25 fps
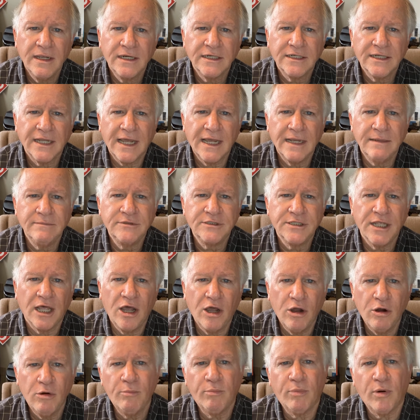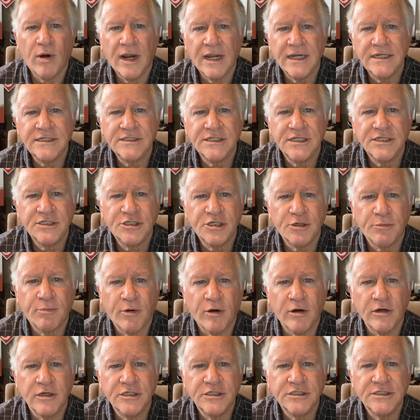times the home price that you're
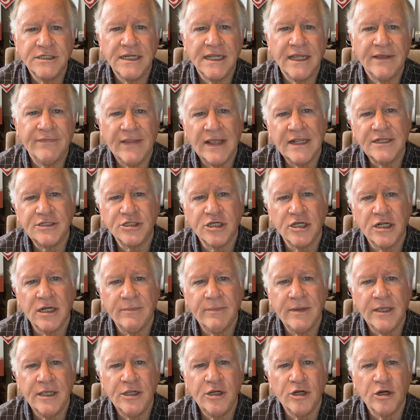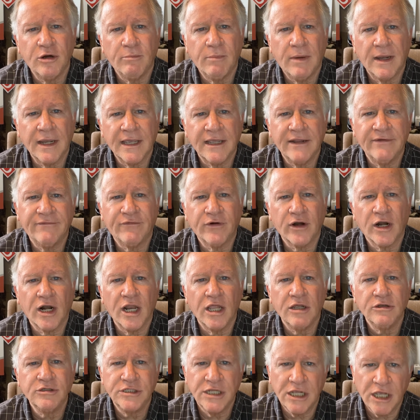purchasing, and that's going to be your bucket for
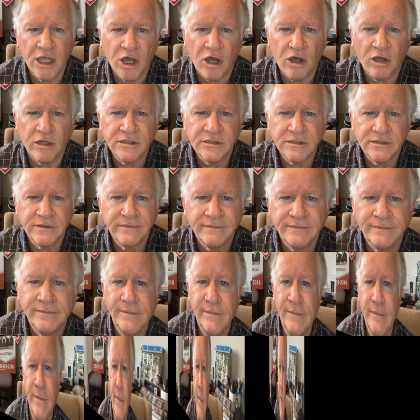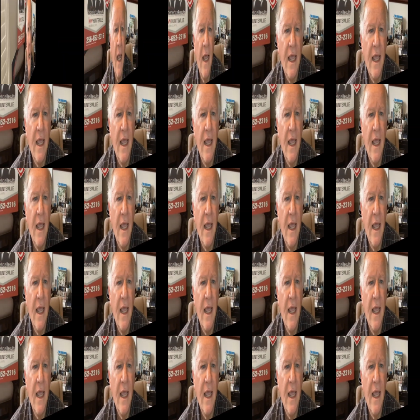closing costs. Now,